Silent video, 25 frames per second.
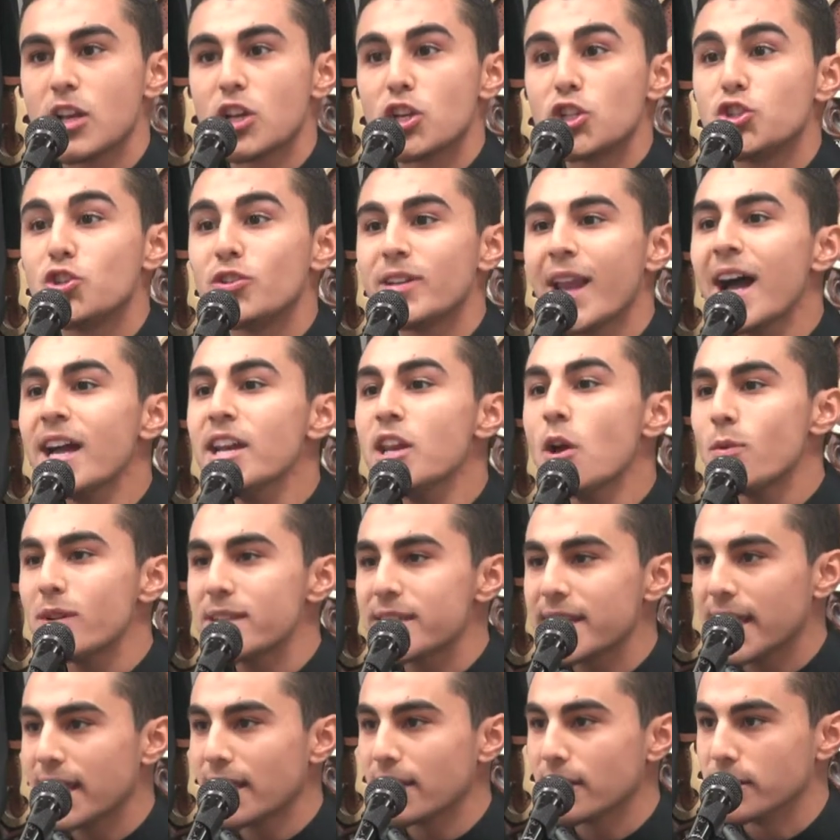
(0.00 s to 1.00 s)
Junada
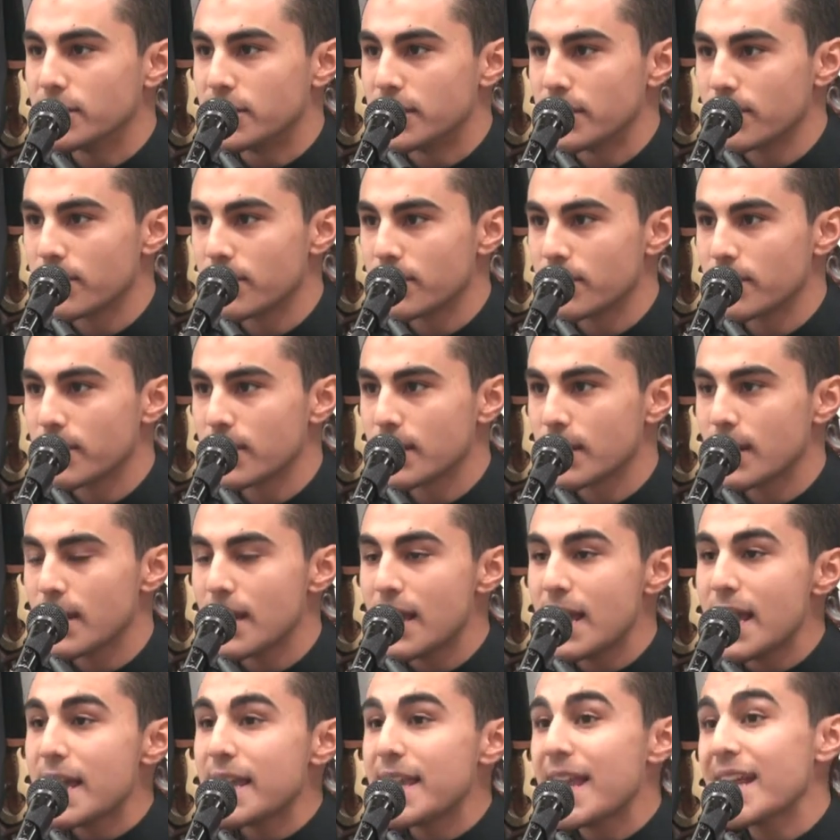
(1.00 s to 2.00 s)
was killed,
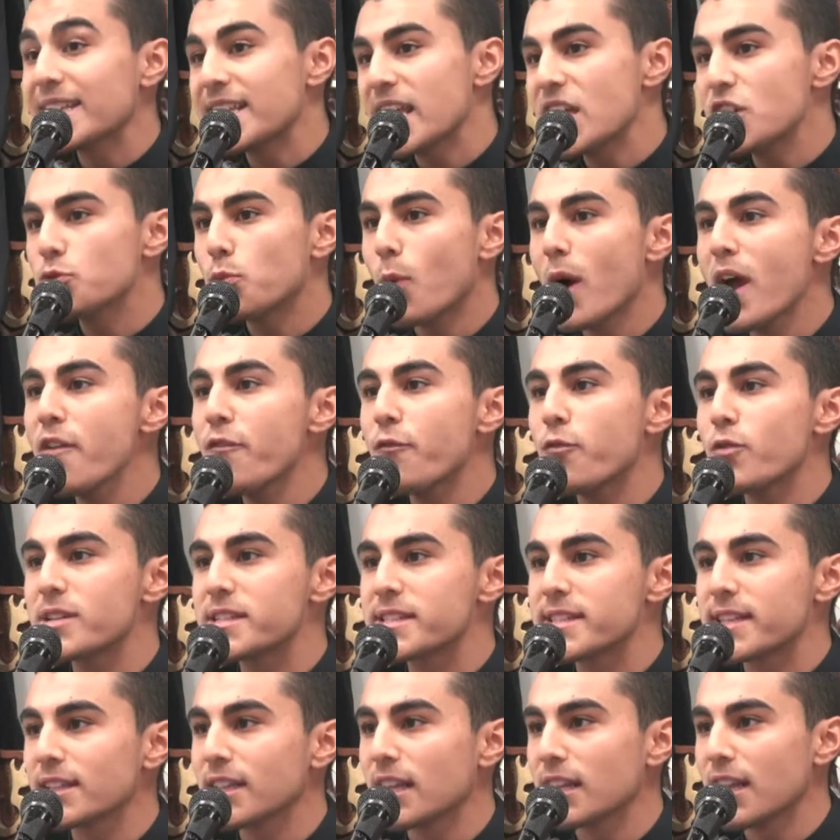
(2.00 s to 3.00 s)
yet his wife was
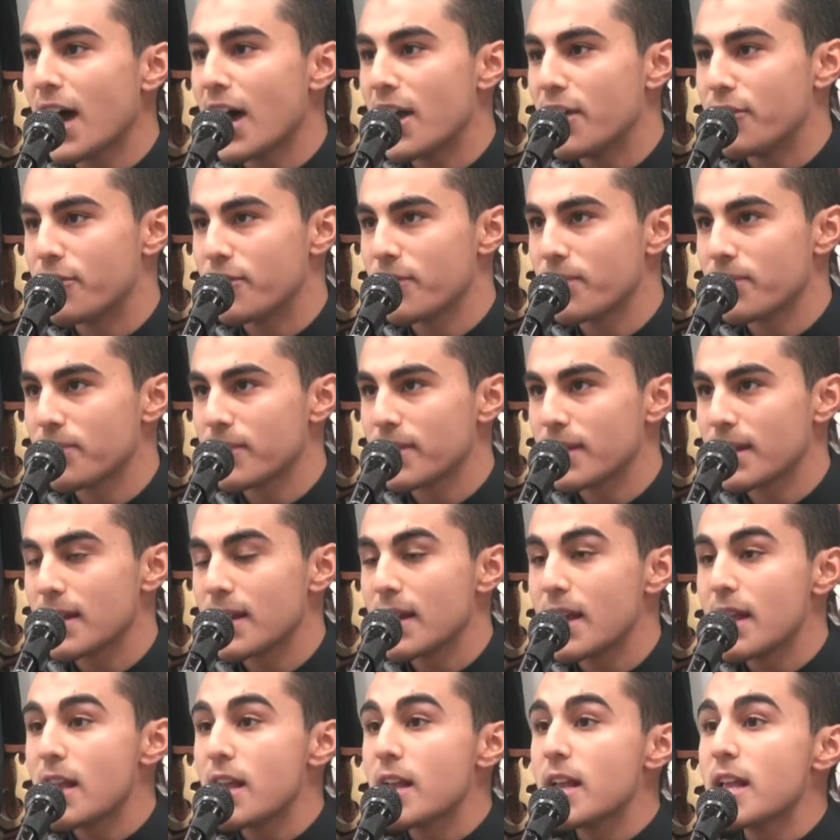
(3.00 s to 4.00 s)
still alive.
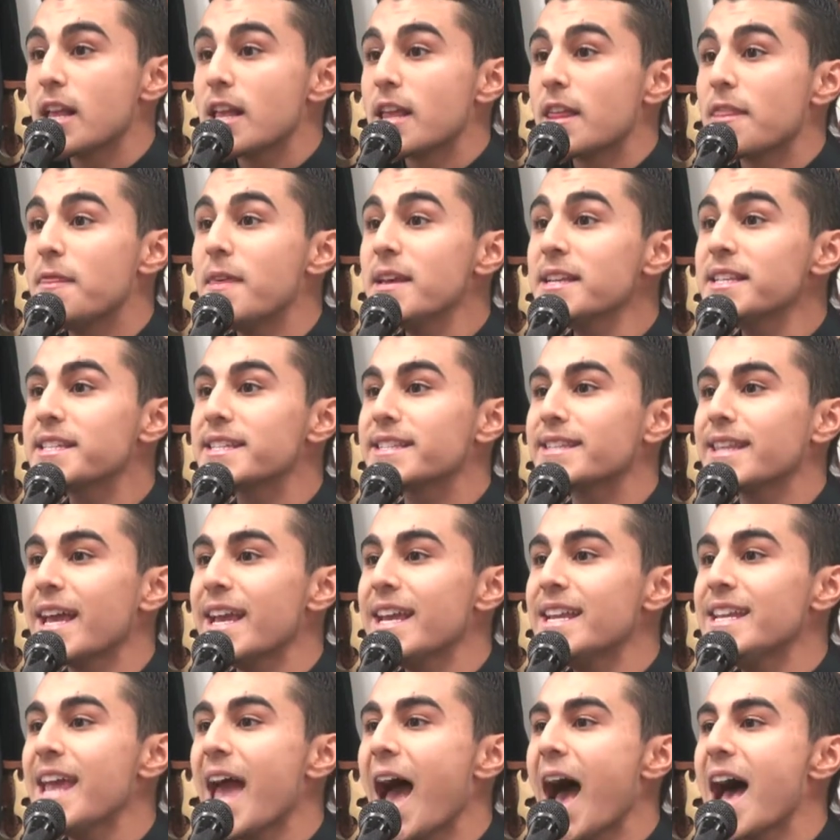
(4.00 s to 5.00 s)
This
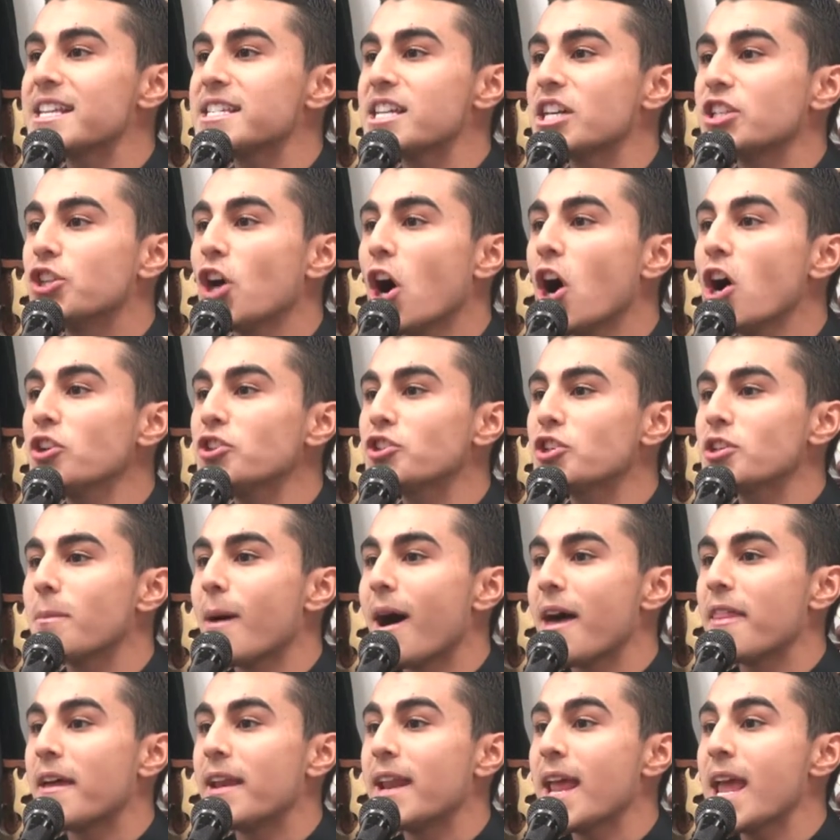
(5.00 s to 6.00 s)
lady has a daughter
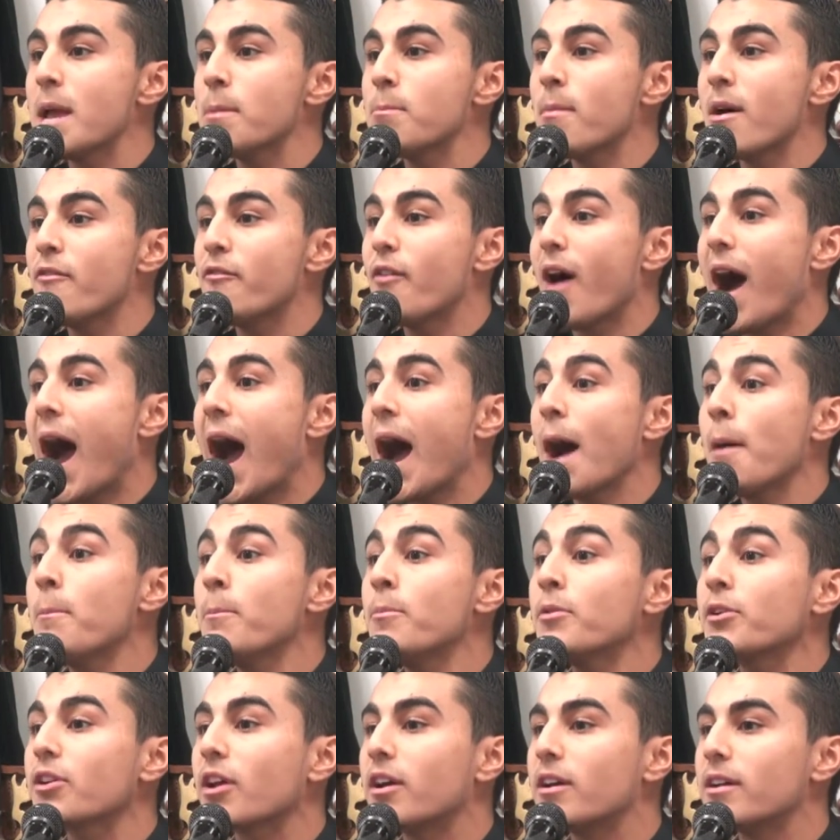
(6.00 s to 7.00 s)
by the name of
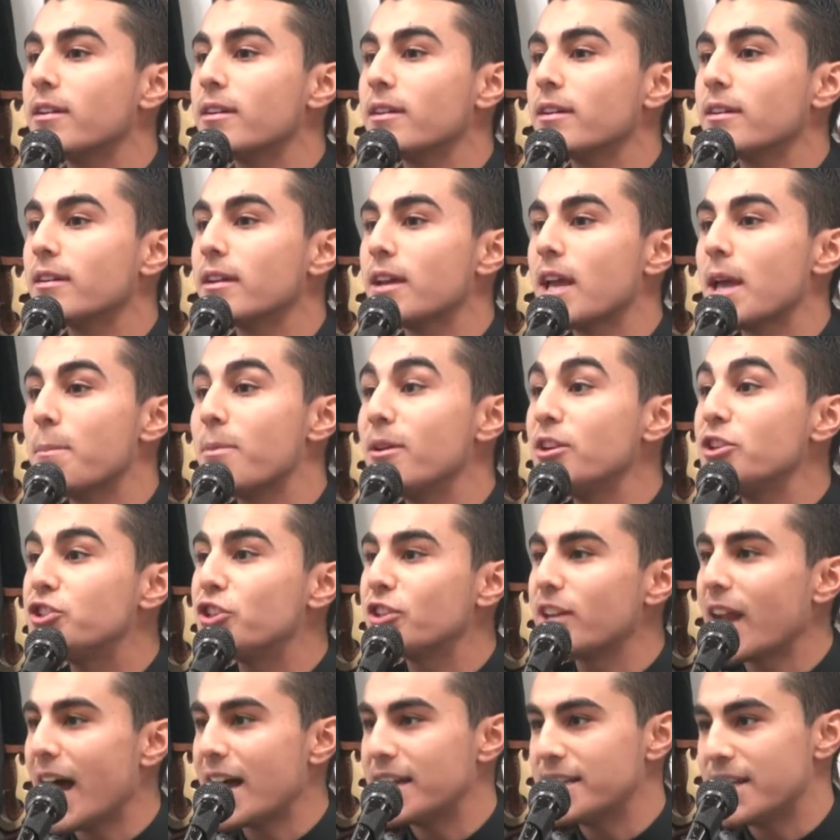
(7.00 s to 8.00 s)
Amr ibn
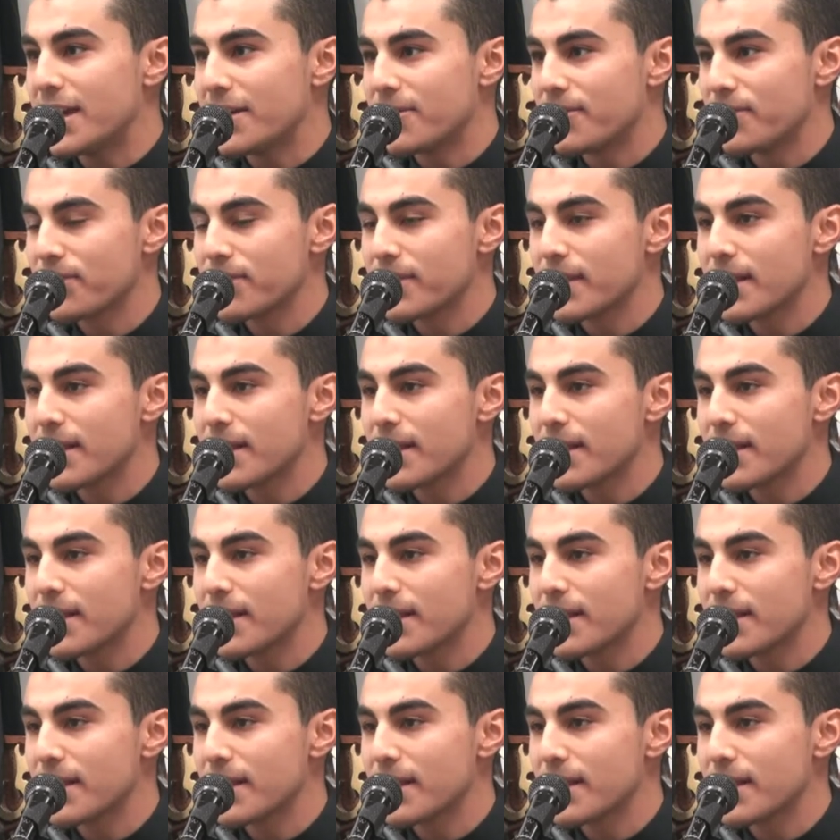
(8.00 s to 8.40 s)
Junada.